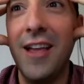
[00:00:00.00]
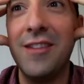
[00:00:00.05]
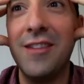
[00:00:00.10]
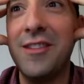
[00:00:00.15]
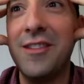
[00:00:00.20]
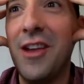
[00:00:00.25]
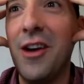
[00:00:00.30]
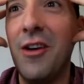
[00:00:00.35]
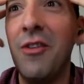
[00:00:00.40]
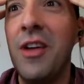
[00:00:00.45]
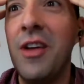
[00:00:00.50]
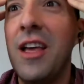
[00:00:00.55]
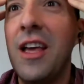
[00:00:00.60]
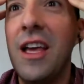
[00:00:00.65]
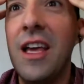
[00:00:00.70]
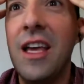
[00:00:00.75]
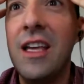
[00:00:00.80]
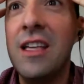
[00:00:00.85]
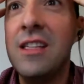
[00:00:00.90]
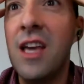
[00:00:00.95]
and so
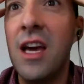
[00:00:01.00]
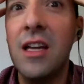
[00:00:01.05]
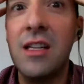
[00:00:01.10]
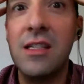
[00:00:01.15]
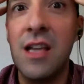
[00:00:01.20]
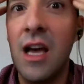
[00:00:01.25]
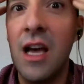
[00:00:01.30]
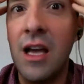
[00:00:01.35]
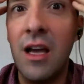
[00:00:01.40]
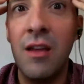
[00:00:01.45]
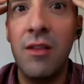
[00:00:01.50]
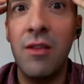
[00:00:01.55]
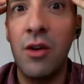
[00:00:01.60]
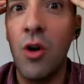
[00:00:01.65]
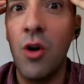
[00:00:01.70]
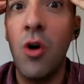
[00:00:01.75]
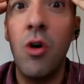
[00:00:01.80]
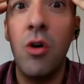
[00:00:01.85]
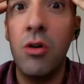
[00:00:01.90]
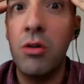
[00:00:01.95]
he's got his eye on the
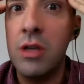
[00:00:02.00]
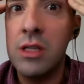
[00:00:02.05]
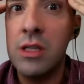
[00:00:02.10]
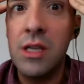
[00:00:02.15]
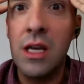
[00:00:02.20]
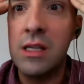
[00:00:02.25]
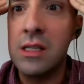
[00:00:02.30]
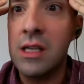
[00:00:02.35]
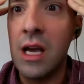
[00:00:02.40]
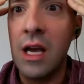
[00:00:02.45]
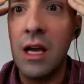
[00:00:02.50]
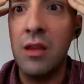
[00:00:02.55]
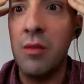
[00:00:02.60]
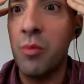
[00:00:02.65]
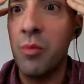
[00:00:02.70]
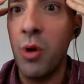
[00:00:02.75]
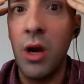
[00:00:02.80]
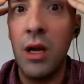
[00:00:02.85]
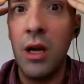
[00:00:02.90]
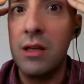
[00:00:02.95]
goal. He's got his eye on the
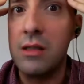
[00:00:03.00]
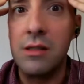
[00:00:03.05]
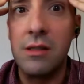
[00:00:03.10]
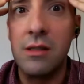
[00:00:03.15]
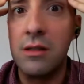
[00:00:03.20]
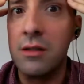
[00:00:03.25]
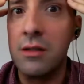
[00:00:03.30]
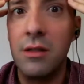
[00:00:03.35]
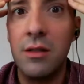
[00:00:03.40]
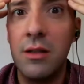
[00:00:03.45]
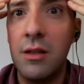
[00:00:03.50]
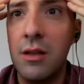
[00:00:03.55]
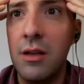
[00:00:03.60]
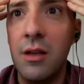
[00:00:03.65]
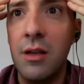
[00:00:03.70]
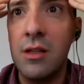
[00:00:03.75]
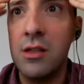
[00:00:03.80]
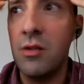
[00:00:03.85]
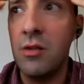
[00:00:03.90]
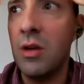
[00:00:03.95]
prize.
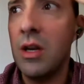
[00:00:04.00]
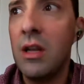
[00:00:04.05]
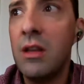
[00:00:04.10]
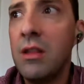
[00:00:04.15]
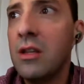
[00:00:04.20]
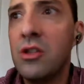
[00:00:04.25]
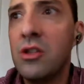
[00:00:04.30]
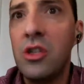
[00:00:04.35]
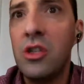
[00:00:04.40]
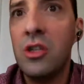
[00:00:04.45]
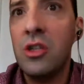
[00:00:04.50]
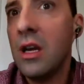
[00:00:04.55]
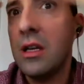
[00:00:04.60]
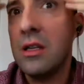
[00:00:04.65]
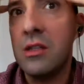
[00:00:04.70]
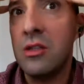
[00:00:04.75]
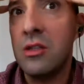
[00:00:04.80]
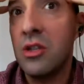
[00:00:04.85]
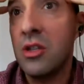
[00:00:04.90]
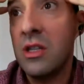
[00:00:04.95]
So anything she
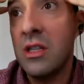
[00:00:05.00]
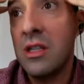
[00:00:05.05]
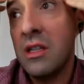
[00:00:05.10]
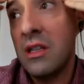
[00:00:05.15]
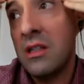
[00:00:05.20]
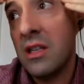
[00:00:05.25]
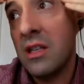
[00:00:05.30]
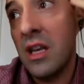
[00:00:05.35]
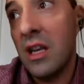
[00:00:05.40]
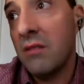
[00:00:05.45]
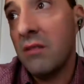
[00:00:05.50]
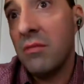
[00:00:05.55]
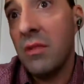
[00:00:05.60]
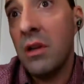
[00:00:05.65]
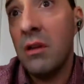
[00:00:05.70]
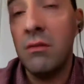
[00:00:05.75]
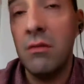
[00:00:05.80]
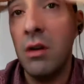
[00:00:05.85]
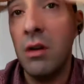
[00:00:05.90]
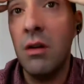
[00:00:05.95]
does, she's he's like,
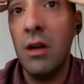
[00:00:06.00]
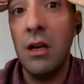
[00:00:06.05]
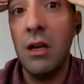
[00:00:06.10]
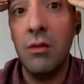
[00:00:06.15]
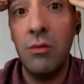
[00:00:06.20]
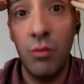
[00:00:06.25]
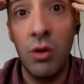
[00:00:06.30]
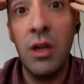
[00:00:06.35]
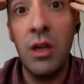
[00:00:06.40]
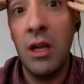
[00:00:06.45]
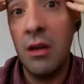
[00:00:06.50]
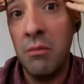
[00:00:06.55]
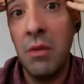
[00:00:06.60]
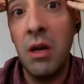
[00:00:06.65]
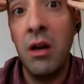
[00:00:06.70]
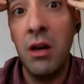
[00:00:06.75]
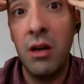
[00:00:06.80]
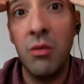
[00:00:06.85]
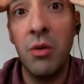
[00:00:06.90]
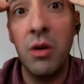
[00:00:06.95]
well, all right, we're getting
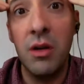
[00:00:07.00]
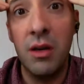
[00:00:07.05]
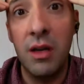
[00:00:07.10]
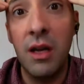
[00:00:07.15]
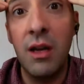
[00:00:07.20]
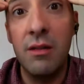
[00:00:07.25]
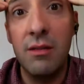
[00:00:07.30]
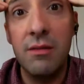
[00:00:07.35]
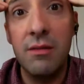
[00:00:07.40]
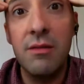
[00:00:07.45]
married one day.